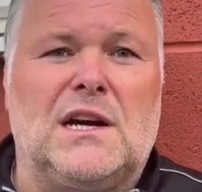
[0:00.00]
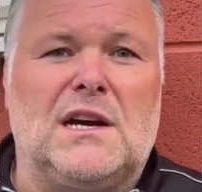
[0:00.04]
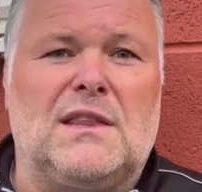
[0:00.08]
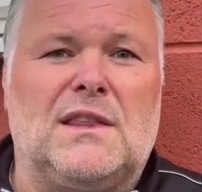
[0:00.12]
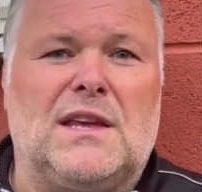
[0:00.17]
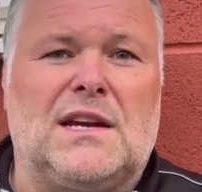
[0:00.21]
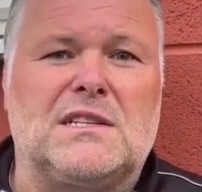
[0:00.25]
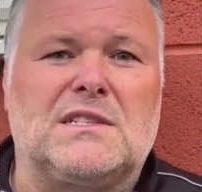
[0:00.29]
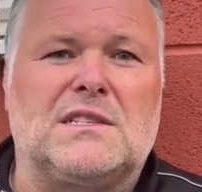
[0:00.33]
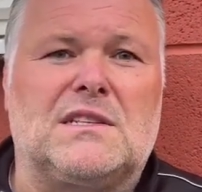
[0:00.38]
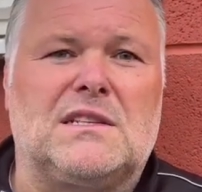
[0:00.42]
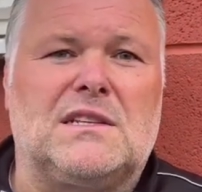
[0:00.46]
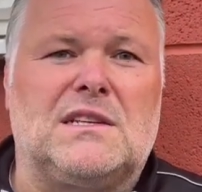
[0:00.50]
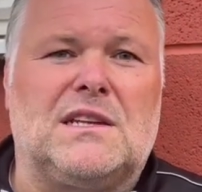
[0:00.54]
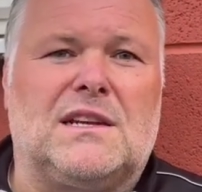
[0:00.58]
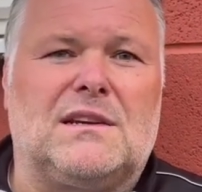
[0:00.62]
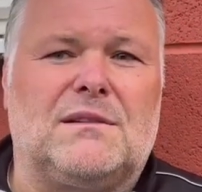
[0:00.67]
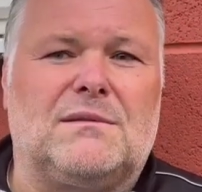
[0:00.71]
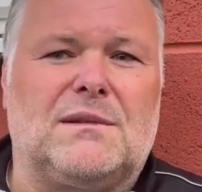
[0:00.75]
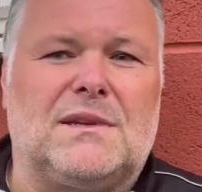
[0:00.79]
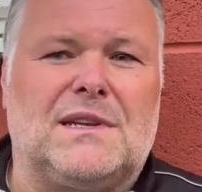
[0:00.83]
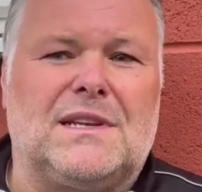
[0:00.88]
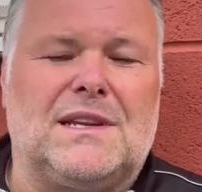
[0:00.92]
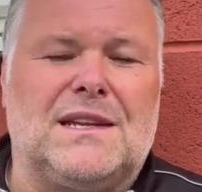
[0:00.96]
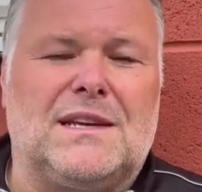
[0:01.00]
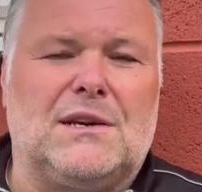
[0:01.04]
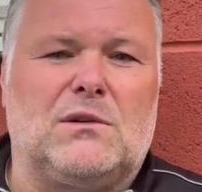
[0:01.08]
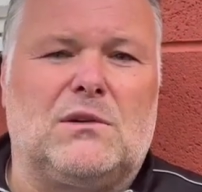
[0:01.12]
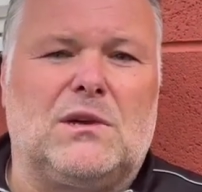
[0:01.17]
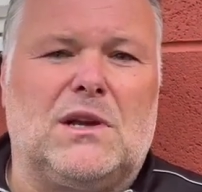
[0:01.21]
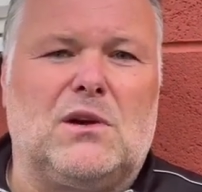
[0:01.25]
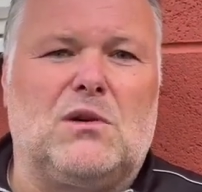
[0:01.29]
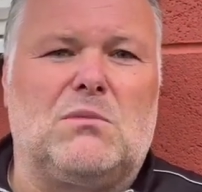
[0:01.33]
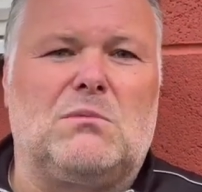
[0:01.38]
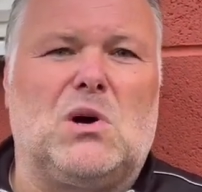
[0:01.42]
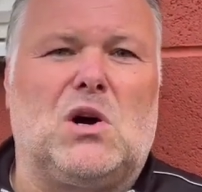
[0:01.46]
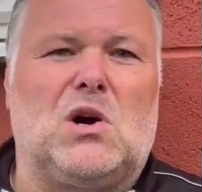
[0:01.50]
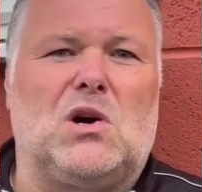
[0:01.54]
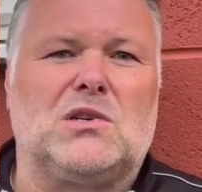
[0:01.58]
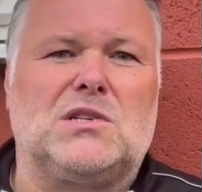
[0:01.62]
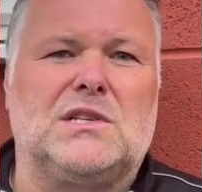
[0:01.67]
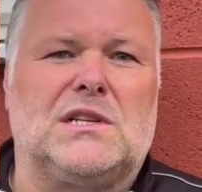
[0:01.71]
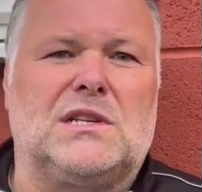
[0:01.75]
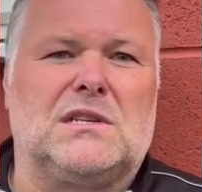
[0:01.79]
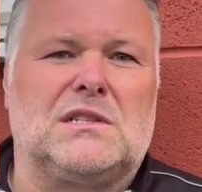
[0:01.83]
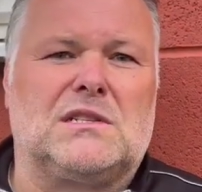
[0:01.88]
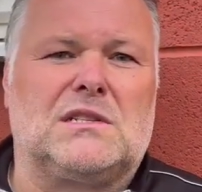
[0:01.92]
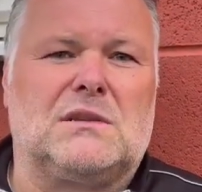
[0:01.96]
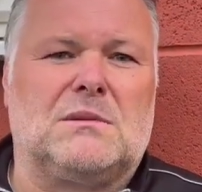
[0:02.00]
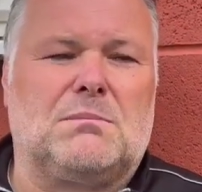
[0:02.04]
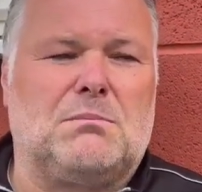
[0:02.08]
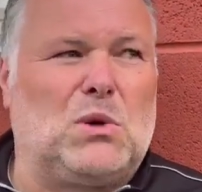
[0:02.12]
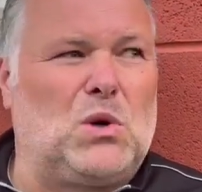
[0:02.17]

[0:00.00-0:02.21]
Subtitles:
That's, you know, little margins.